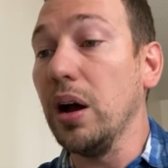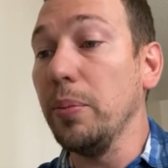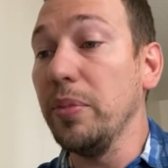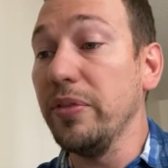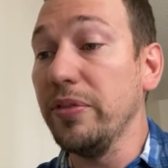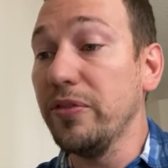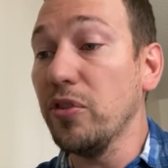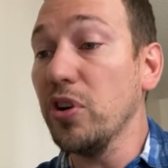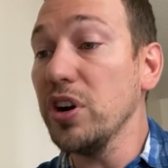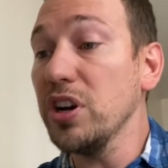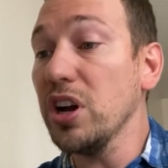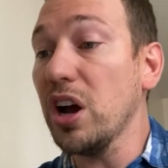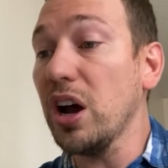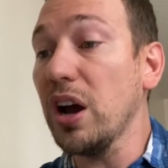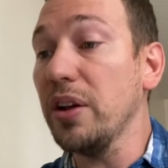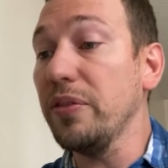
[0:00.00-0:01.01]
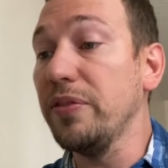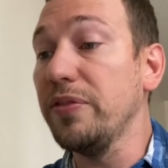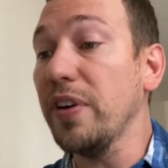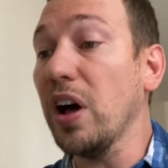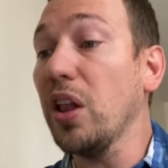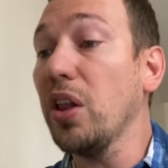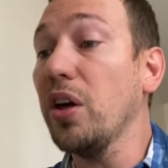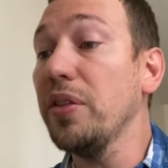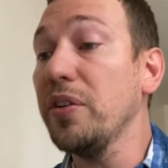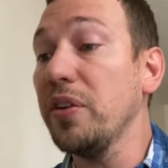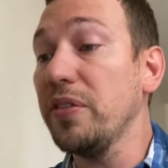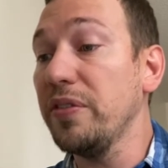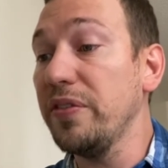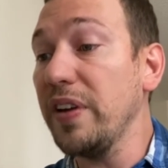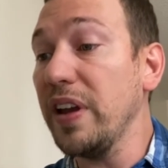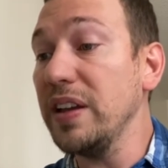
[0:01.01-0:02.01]
before God fell on their
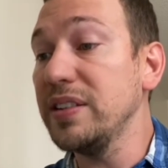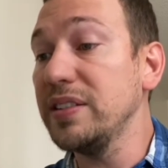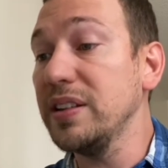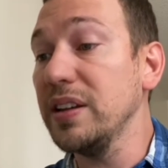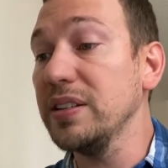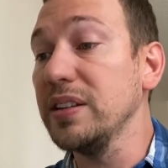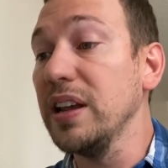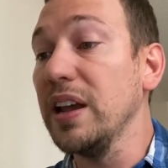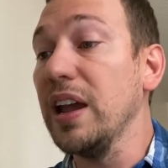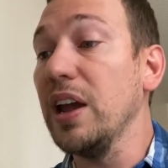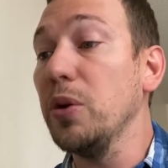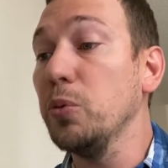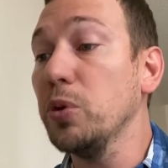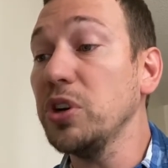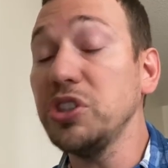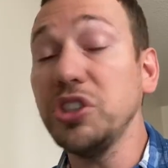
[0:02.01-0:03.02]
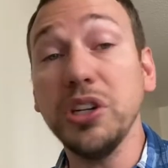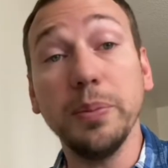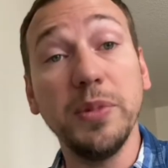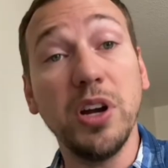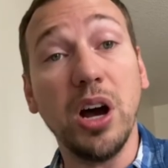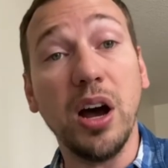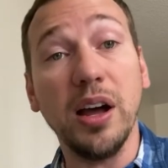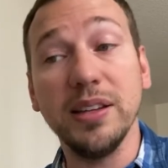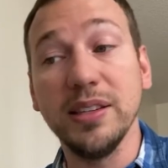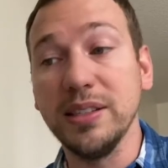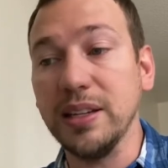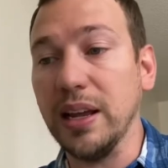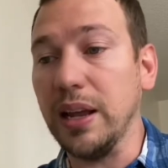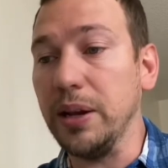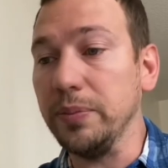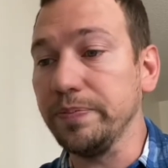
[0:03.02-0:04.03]
faces and worshiped God,
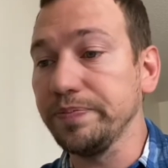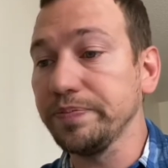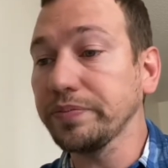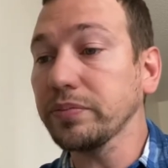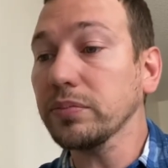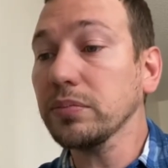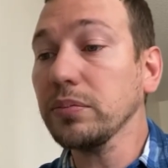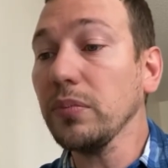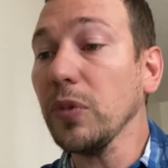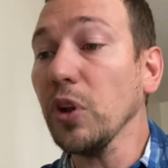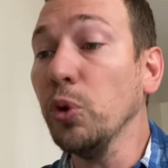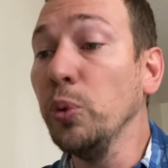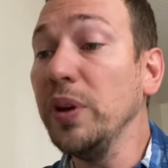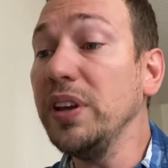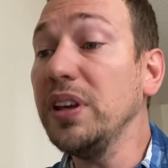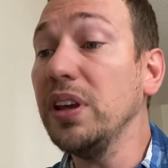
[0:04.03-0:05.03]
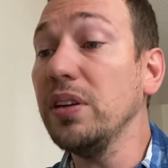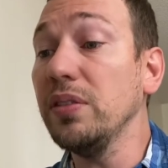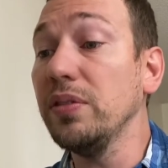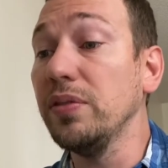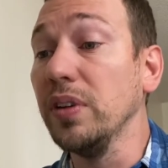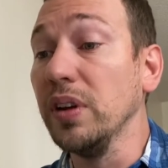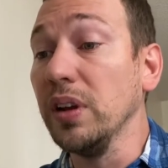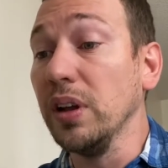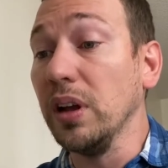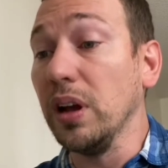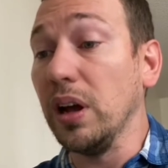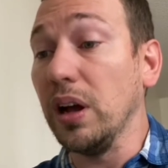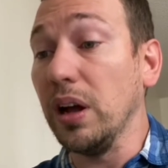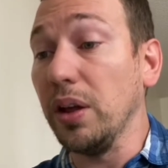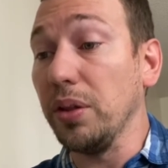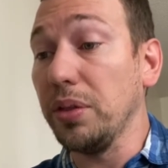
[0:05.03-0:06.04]
saying, "We give
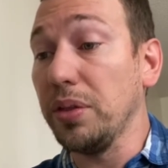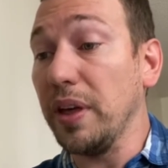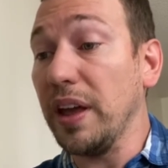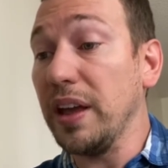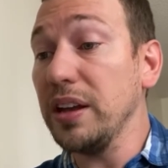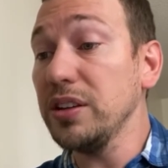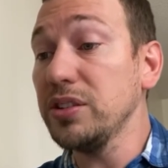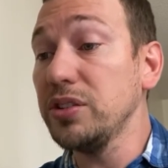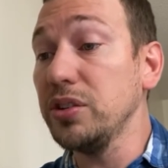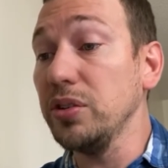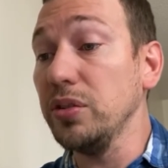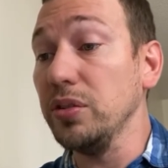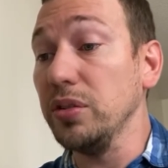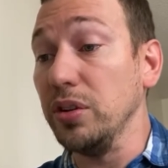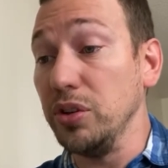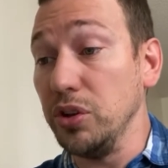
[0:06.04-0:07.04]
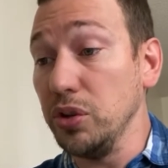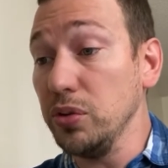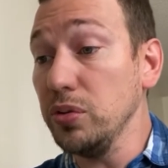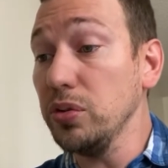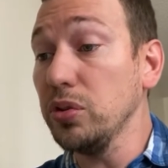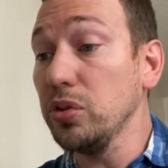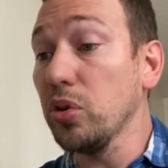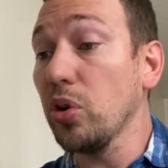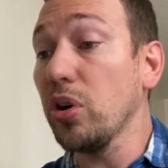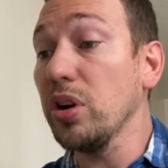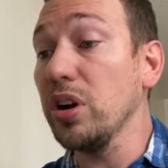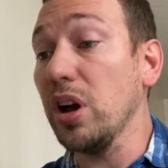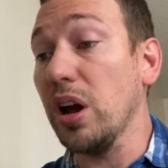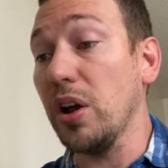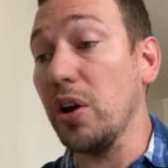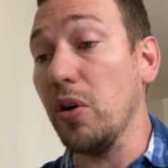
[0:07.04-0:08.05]
thanks to you, Lord
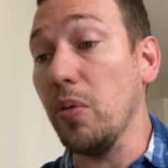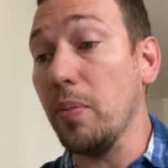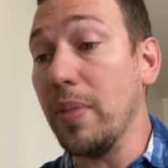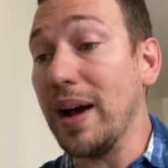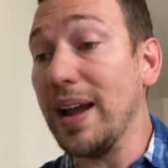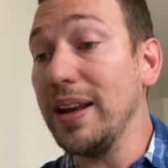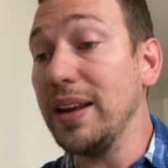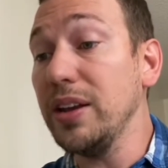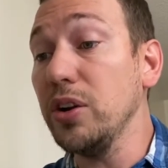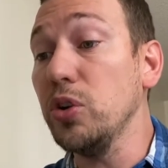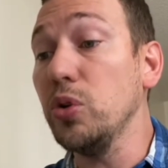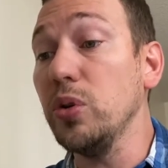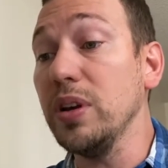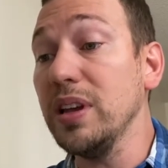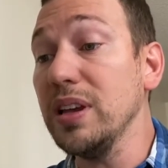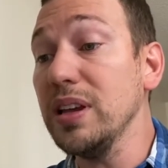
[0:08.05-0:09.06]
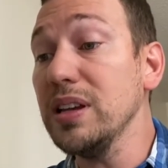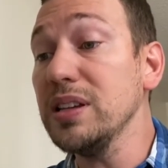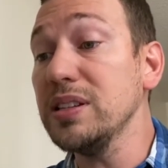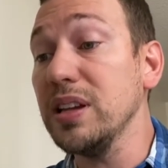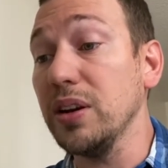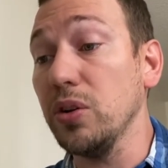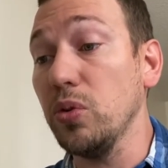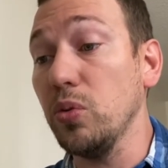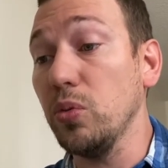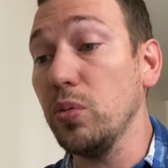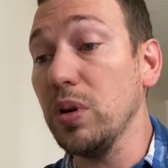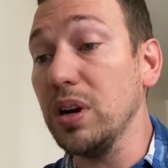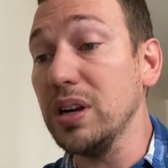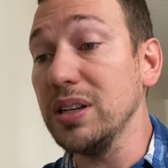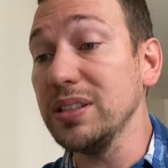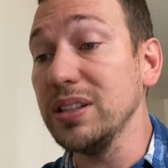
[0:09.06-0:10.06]
God Almighty, who is and who
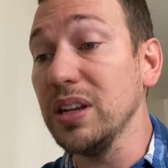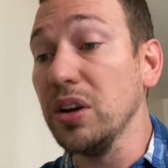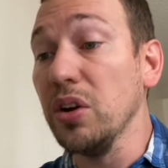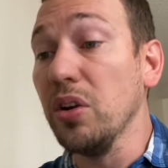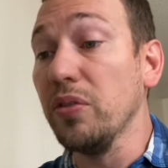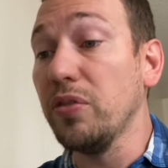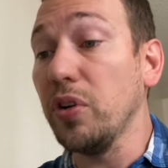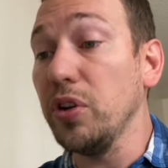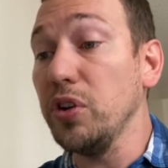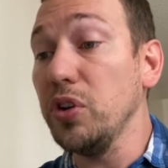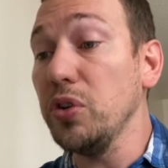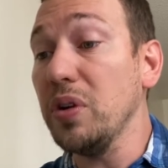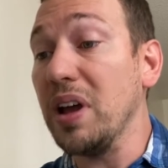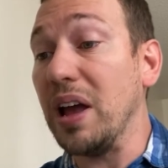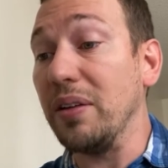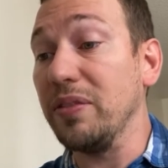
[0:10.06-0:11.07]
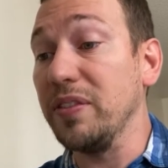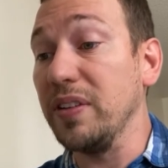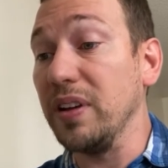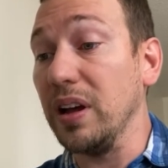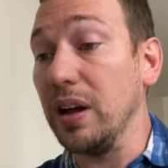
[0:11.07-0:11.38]
was, for you have